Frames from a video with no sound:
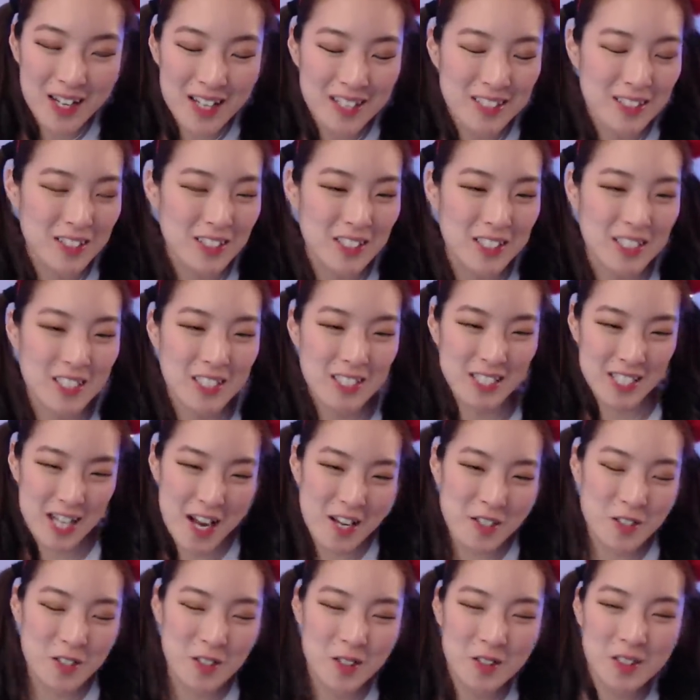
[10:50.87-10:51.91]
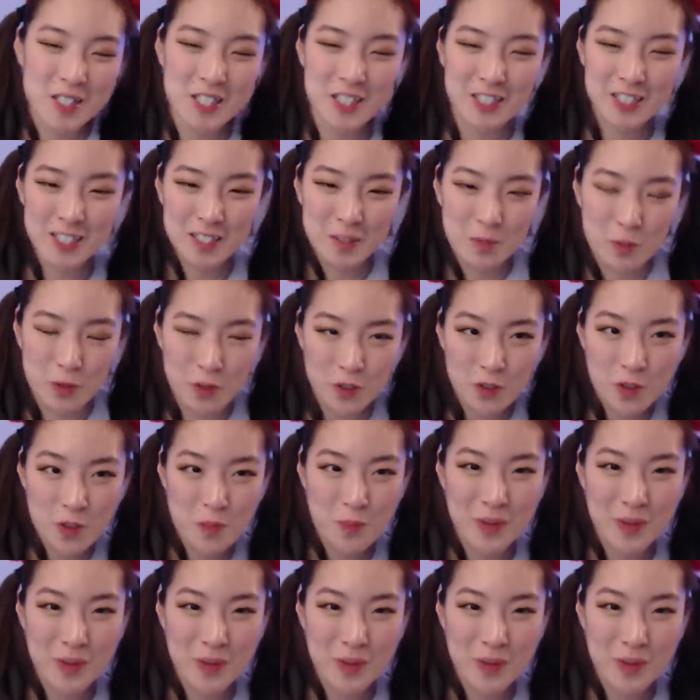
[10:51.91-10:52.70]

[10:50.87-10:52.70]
It's gentle and smooth,